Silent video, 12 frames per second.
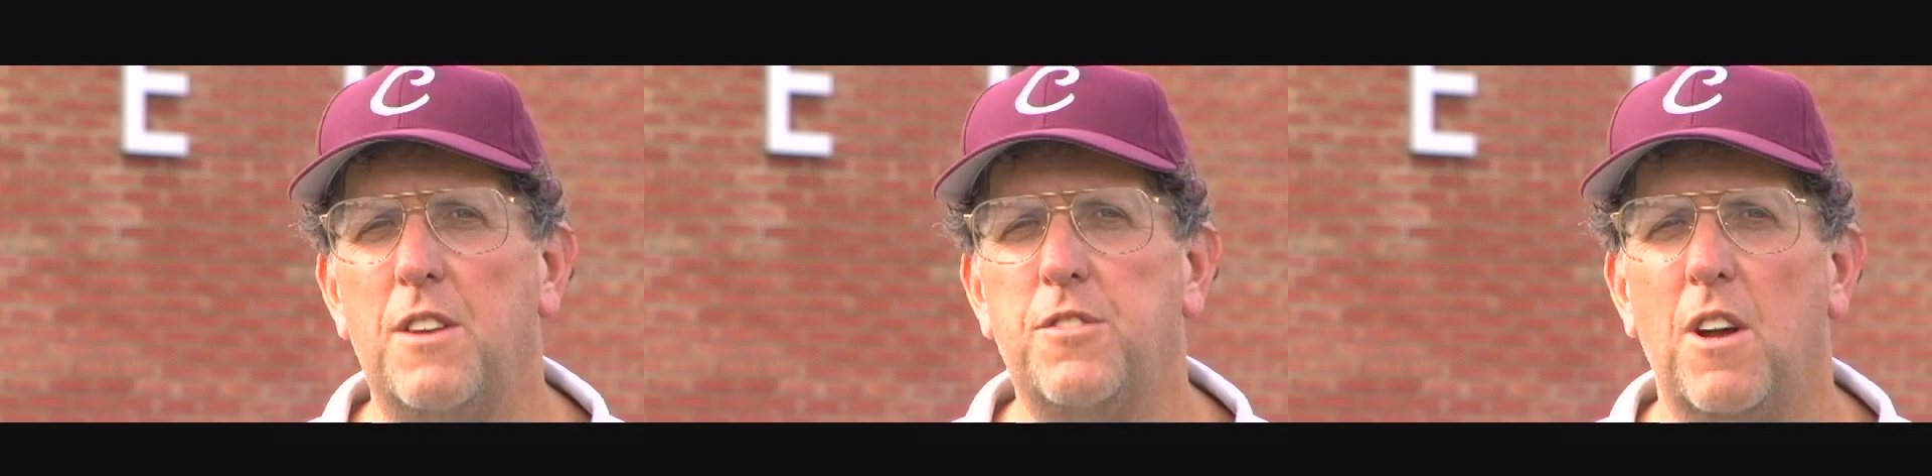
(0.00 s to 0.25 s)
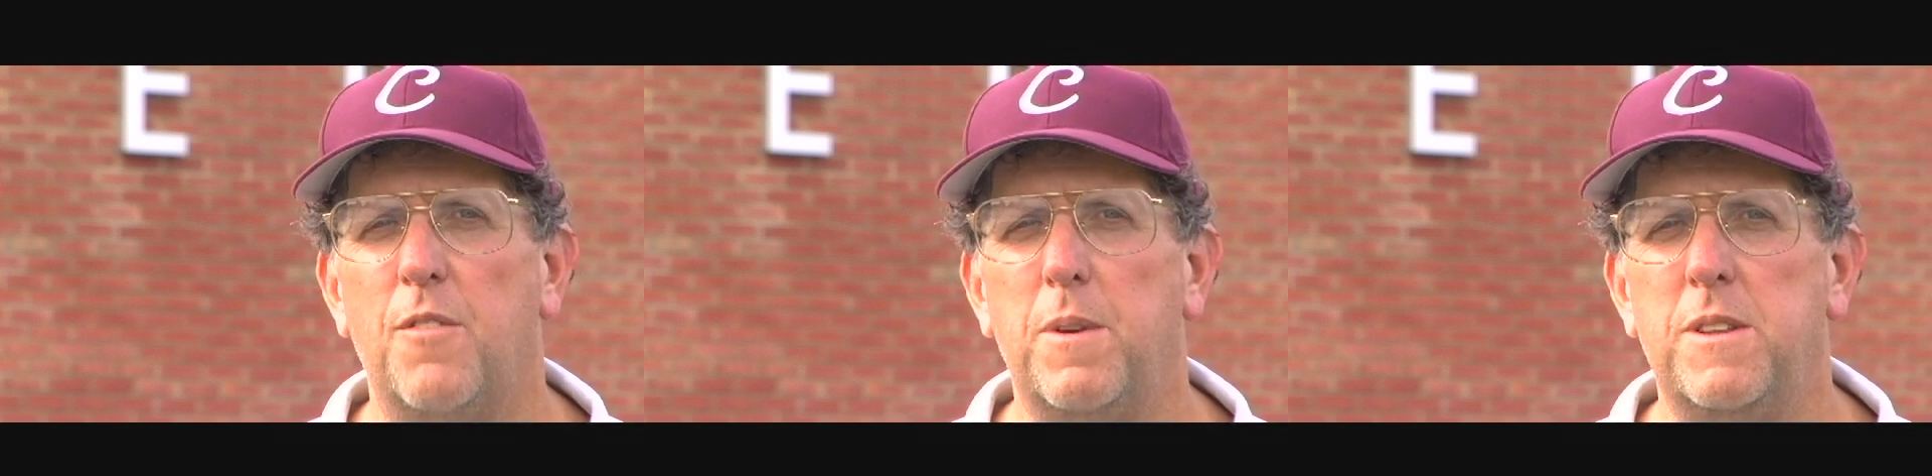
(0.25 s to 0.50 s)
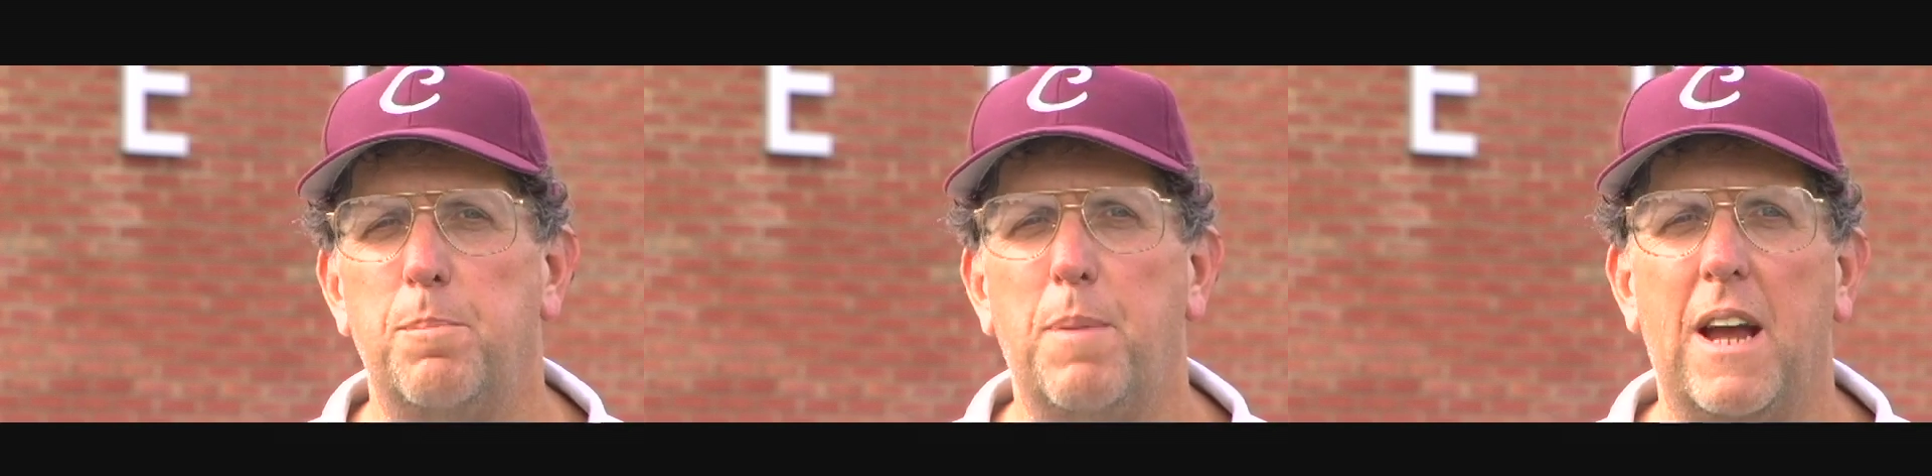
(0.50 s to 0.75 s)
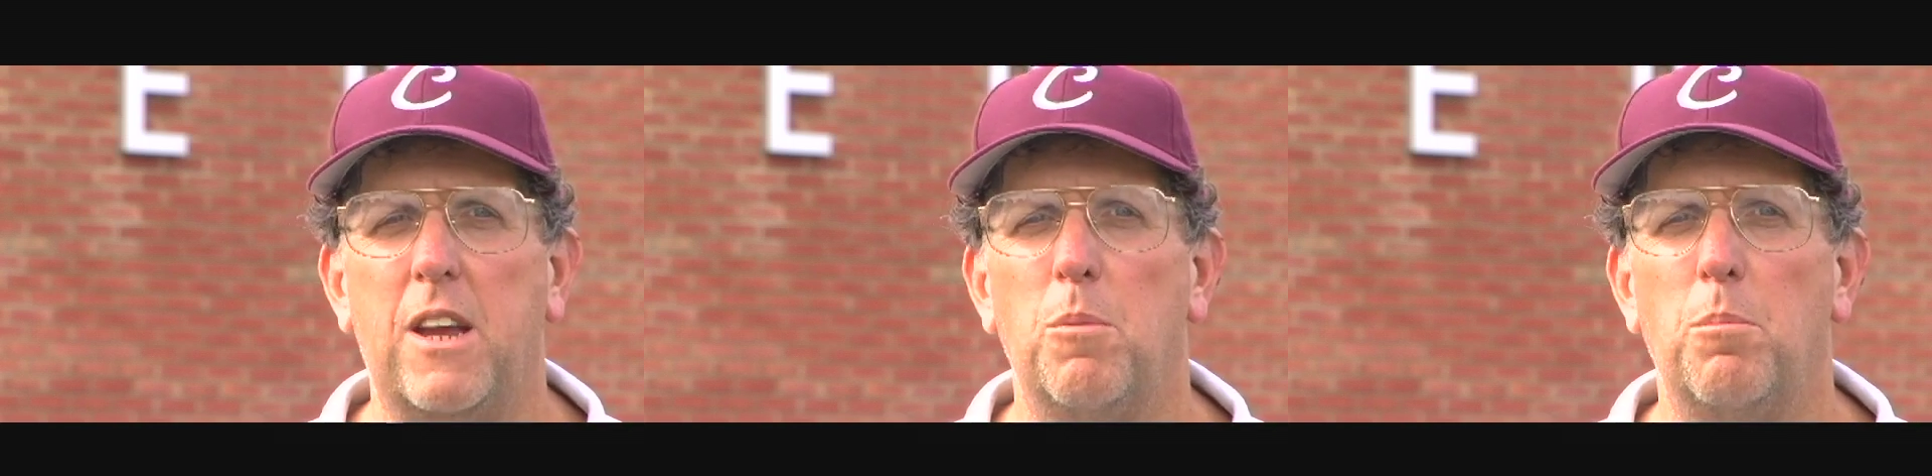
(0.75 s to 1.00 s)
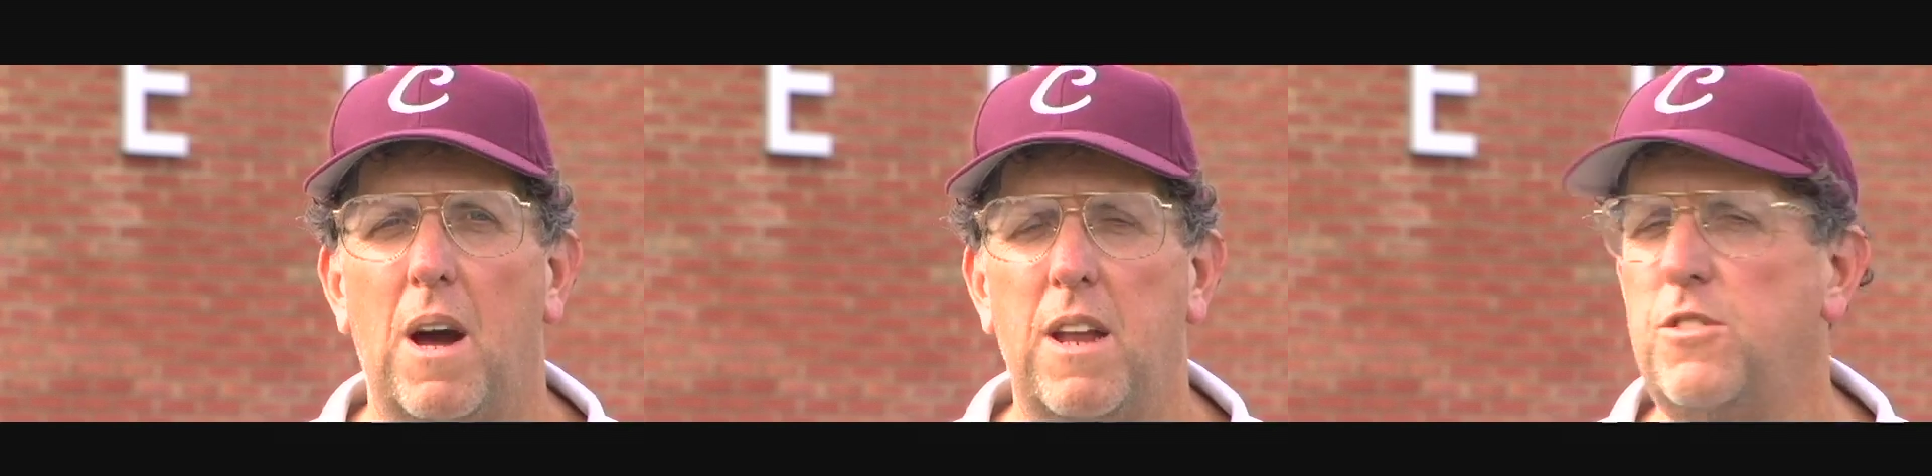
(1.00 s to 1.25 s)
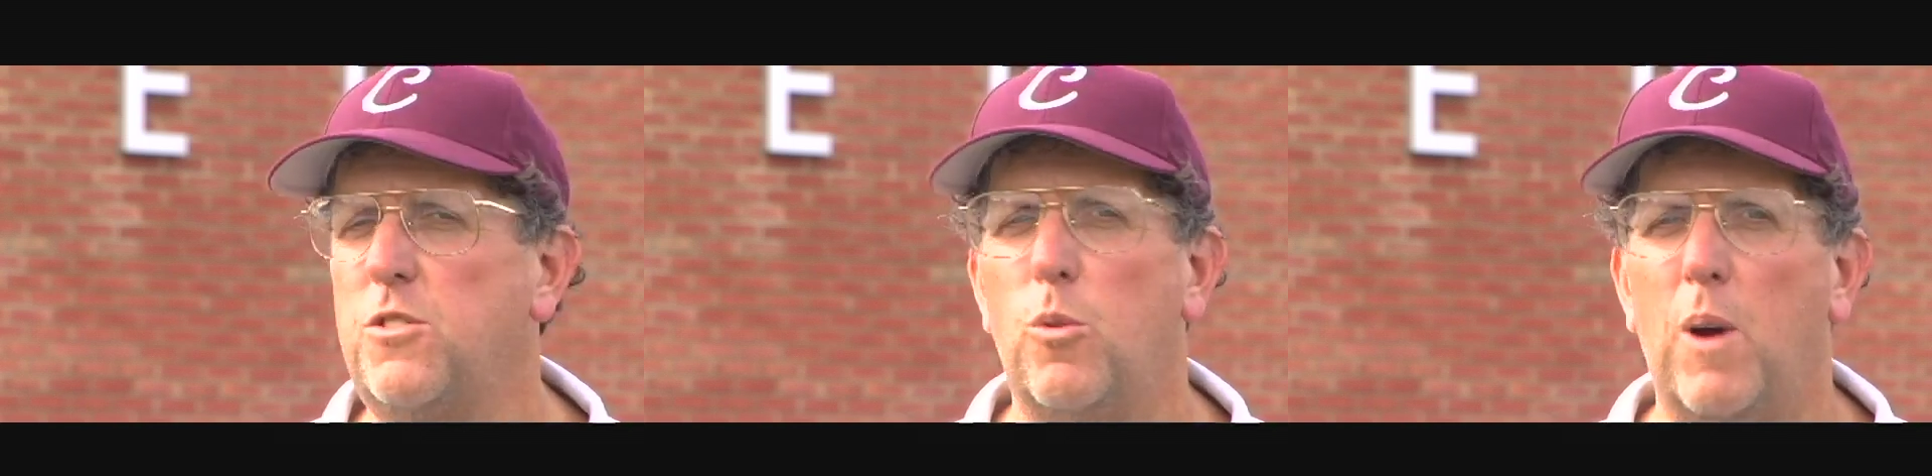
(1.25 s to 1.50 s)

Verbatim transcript: that stuff in the back of your mind and just